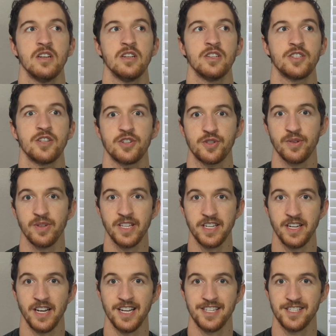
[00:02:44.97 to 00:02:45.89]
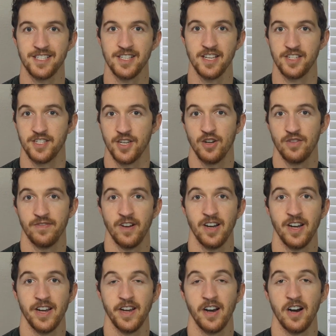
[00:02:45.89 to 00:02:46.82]
So it's really nice that
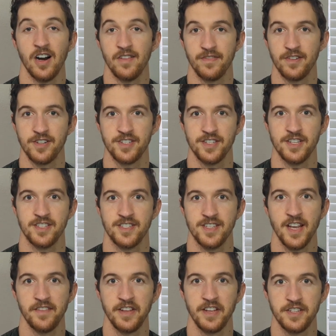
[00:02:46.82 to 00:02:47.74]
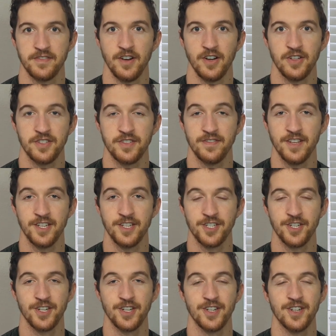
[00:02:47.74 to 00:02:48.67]
SoFi offers this savings vaults
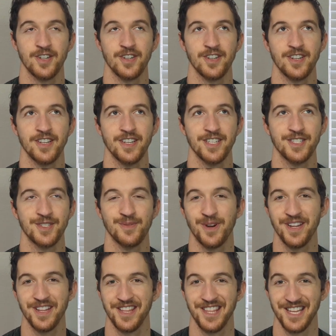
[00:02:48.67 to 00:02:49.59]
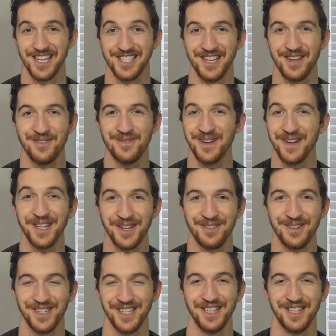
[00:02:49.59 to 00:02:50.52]
feature. It's one of the things I really,
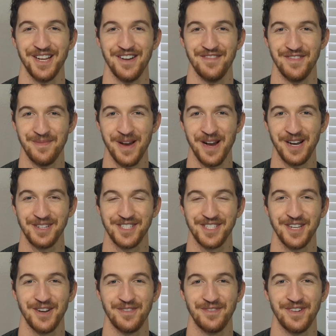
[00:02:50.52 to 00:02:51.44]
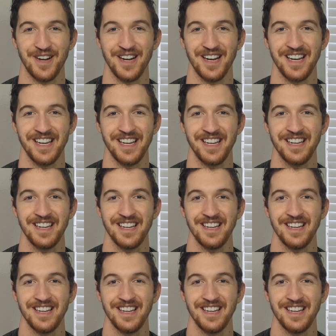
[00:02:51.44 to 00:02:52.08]
really love about SoFi.